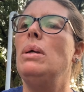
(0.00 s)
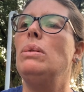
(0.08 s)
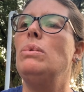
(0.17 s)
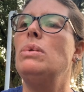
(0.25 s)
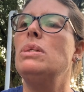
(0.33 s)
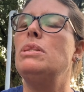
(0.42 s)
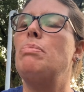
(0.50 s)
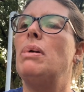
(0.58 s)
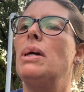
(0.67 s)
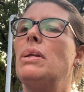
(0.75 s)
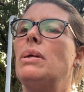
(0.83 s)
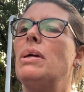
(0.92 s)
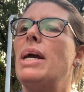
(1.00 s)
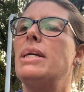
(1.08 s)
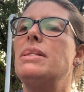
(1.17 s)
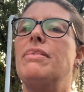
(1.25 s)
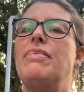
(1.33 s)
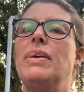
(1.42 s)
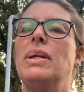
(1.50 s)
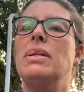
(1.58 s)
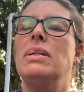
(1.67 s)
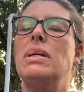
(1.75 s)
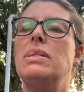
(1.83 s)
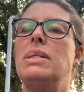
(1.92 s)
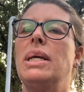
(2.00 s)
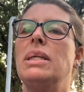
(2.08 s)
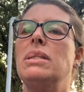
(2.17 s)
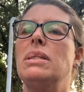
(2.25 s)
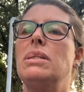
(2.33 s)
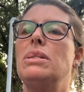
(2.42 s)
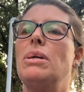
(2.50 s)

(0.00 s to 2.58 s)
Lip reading: Lourdes' brother has a friend in Los Angeles